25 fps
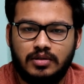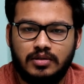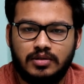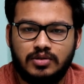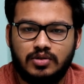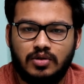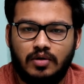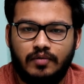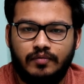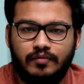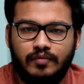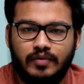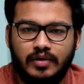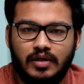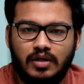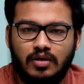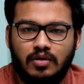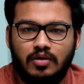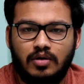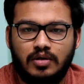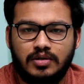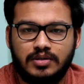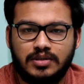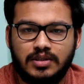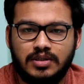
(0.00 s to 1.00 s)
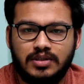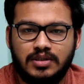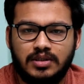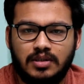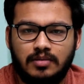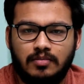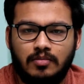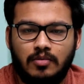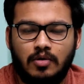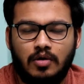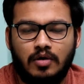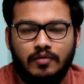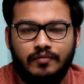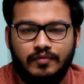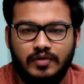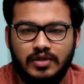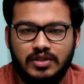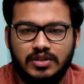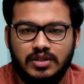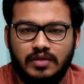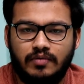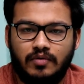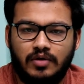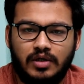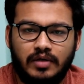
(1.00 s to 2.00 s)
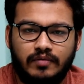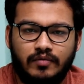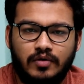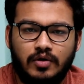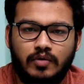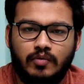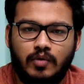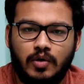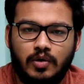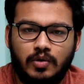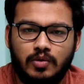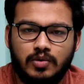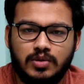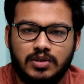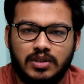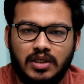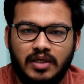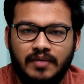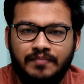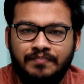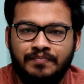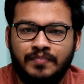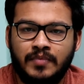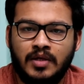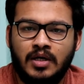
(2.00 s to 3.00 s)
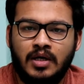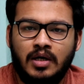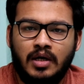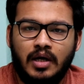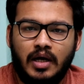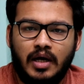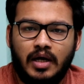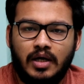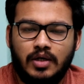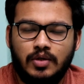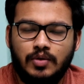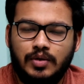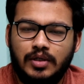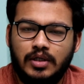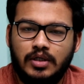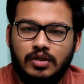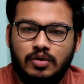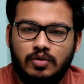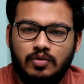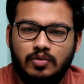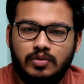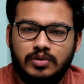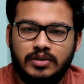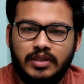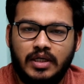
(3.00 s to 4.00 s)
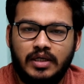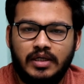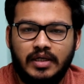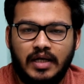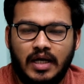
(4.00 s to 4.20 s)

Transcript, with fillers: software or system or feature, whatever you want to say, and you can use that.